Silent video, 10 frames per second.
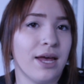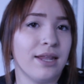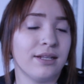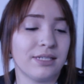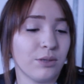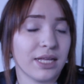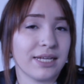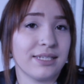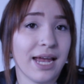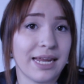And see what they
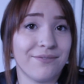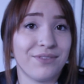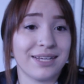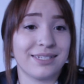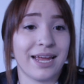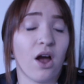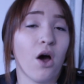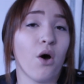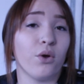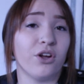say. And if they say,
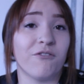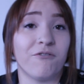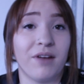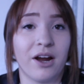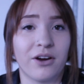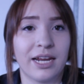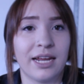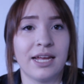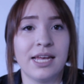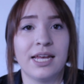oh, you're
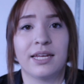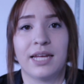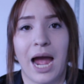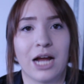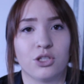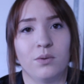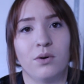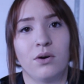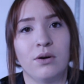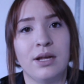very
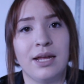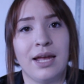casual,